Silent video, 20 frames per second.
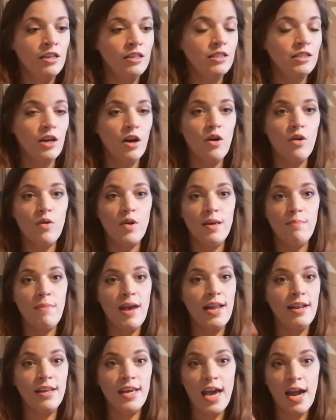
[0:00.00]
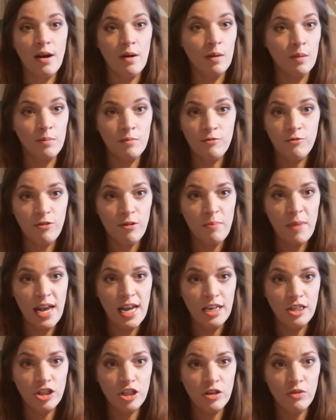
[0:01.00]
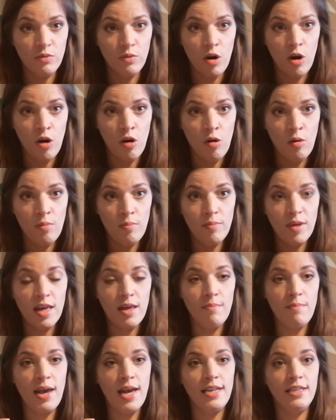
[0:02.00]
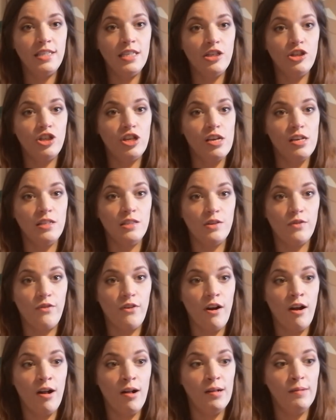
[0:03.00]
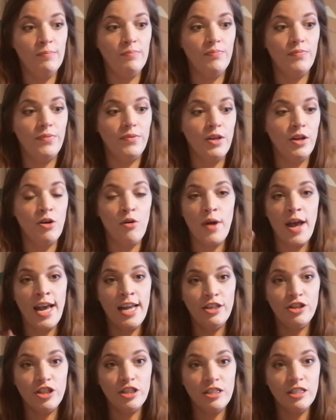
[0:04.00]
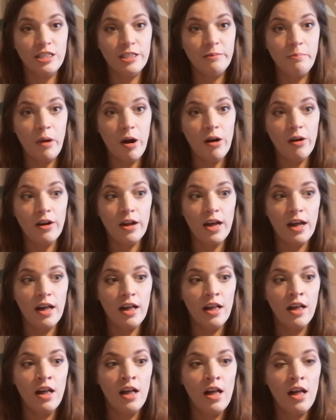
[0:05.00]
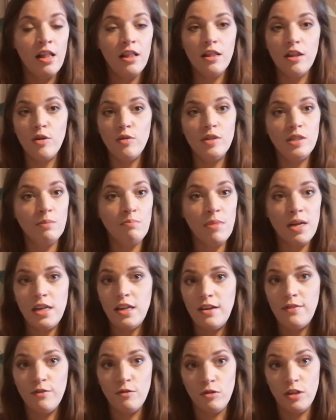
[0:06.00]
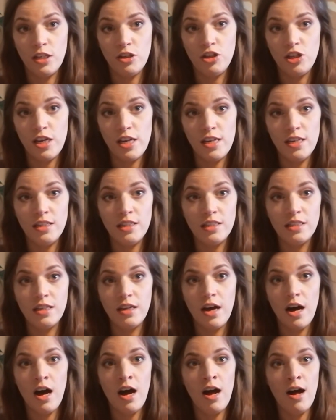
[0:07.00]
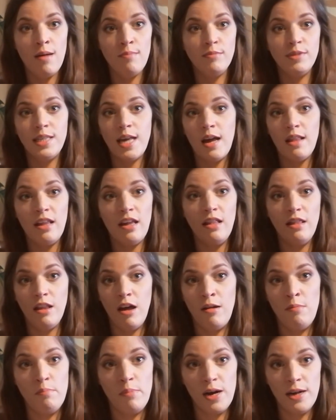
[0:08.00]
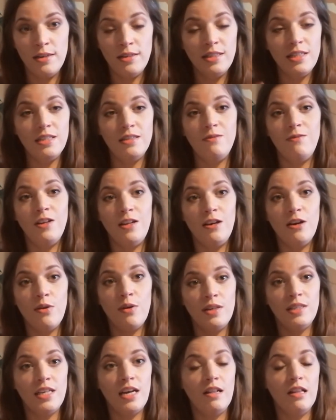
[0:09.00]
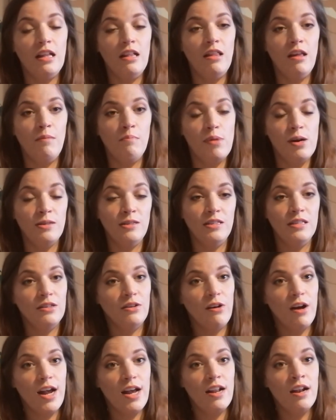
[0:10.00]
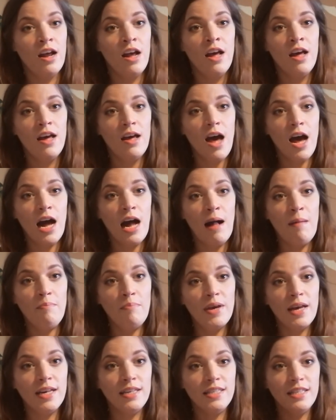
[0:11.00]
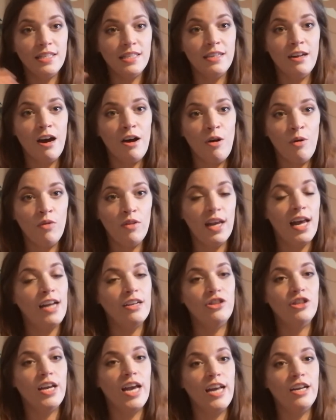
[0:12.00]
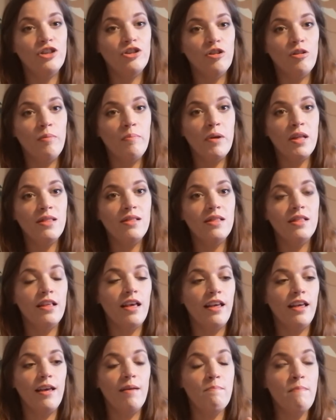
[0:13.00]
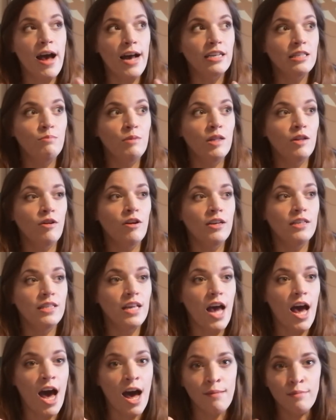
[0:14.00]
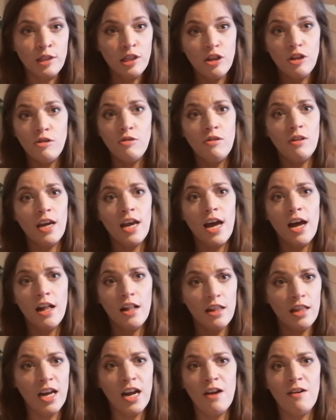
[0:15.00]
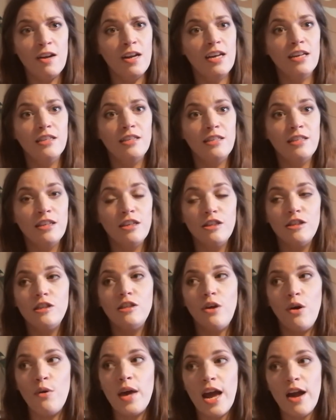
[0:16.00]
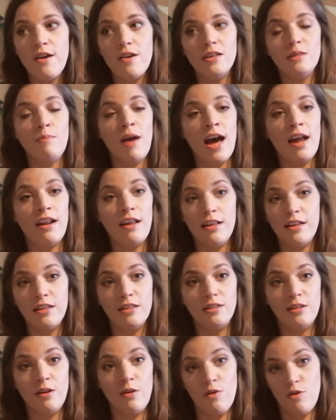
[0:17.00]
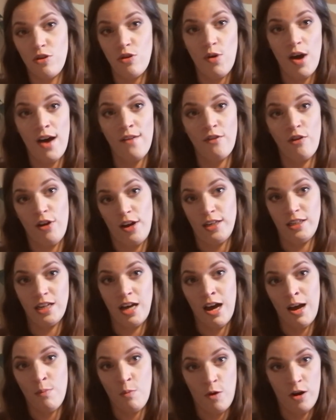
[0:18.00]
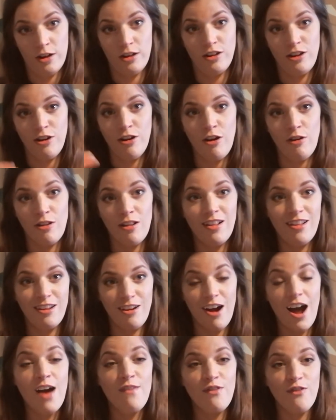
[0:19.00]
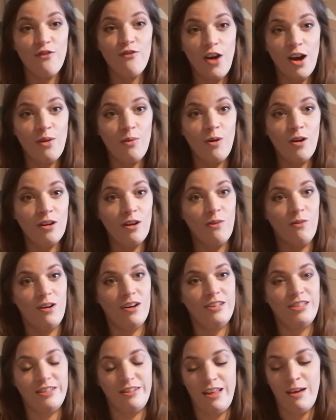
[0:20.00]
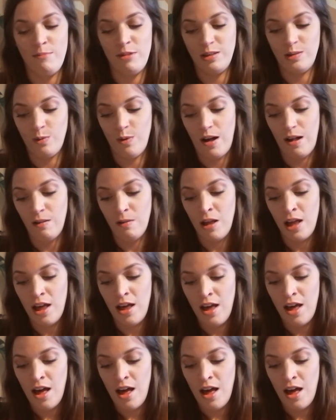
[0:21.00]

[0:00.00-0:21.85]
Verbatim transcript: So he made garum from ancient Rome. He made dishes from, you know, ancient Sparta loads of medieval dishes. Um, Sally Lunn buns, his video on Sally Lunn buns is great uh, because it's not only educational, but Max Miller is absolutely hilarious, so charismatic. So you have a great time, you know, you're having fun while you watch them as well.